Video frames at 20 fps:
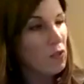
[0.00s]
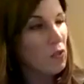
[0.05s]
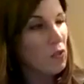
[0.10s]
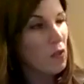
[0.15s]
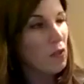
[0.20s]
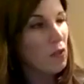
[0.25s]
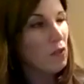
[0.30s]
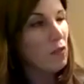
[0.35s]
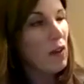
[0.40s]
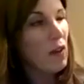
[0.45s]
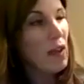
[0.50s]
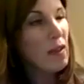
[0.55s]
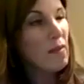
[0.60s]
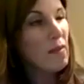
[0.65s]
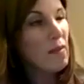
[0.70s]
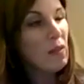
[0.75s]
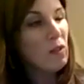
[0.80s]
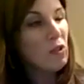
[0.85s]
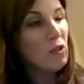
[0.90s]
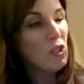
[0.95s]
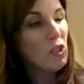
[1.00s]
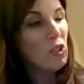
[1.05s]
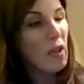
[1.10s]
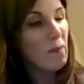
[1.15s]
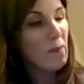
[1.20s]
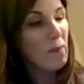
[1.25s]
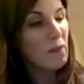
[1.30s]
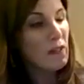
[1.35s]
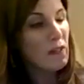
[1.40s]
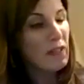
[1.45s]
do a rainbow
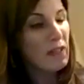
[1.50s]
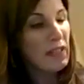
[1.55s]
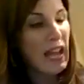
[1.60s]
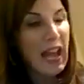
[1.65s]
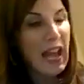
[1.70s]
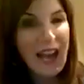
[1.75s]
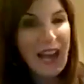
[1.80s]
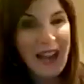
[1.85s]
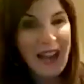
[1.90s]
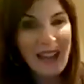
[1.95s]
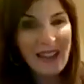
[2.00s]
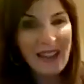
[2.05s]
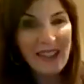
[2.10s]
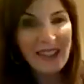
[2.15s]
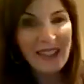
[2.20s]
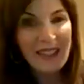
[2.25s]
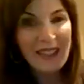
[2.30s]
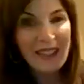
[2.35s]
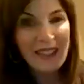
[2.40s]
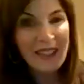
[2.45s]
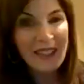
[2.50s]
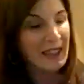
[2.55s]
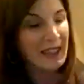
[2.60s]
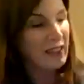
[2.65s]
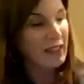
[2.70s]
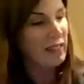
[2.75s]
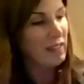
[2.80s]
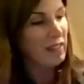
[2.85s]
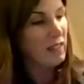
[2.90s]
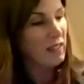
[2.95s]
shape for his head.
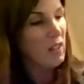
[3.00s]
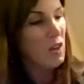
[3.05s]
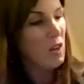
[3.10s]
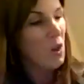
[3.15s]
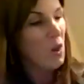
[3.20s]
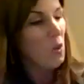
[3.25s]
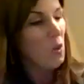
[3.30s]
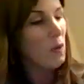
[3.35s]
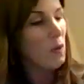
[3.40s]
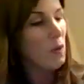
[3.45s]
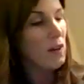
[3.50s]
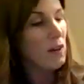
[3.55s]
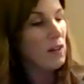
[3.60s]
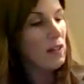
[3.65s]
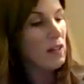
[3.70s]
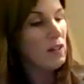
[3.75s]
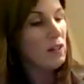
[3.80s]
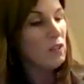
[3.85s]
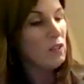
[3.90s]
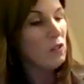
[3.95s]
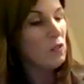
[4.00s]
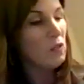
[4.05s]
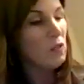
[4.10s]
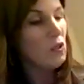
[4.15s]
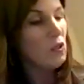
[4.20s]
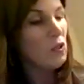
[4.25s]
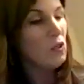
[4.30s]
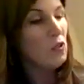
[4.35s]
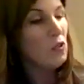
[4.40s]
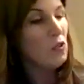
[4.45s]
We are gonna do
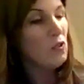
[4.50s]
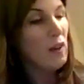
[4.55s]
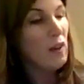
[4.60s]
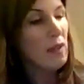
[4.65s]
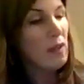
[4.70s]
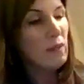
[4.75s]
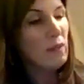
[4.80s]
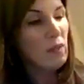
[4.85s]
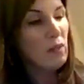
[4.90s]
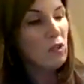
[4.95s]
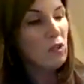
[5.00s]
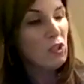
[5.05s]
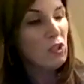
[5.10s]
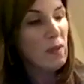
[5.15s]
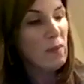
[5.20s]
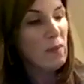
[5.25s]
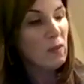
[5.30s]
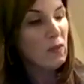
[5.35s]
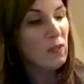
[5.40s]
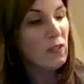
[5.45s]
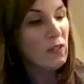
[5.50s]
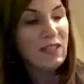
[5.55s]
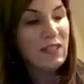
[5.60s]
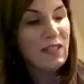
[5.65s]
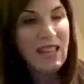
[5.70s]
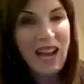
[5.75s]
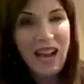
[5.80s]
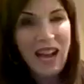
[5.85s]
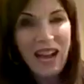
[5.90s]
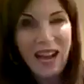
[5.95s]
2 rainbow shapes for his
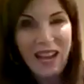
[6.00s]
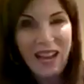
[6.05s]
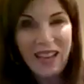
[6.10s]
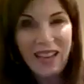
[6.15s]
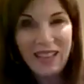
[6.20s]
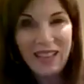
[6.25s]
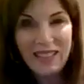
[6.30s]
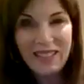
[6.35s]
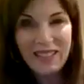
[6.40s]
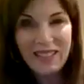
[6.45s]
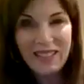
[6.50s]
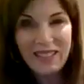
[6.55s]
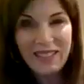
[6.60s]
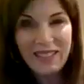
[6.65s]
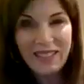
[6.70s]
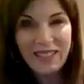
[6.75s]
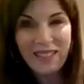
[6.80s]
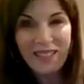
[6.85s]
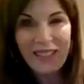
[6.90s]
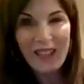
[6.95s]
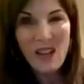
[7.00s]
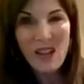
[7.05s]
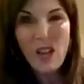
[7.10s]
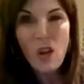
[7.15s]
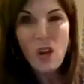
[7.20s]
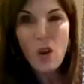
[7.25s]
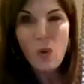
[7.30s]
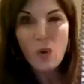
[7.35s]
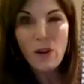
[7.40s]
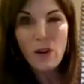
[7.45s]
eyes.
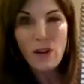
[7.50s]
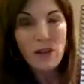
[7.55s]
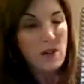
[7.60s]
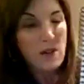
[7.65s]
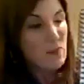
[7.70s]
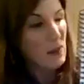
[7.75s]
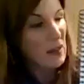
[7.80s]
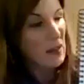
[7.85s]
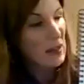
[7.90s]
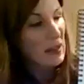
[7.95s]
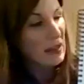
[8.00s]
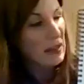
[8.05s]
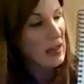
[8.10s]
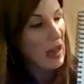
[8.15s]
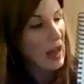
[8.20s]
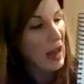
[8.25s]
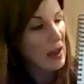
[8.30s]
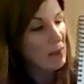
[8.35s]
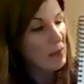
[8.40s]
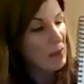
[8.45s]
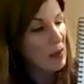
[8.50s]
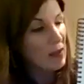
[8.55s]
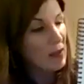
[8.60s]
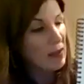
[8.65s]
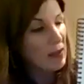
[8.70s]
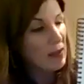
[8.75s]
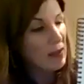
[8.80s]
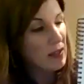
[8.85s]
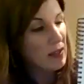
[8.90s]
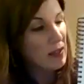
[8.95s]
We're gonna put his eyeballs
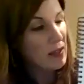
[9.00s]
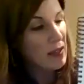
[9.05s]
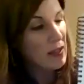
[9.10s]
in.